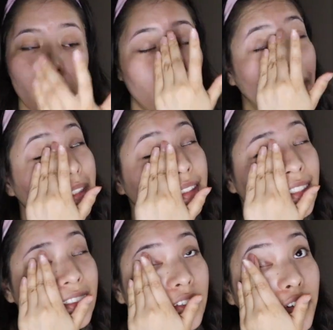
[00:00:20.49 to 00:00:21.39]
we're just
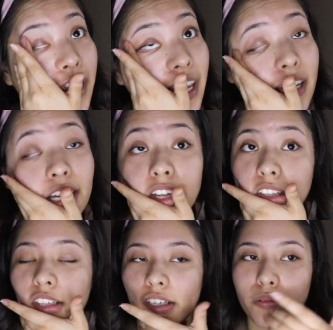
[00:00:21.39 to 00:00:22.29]
gonna create a
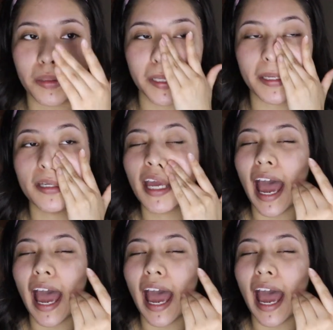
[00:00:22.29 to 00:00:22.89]
look with it.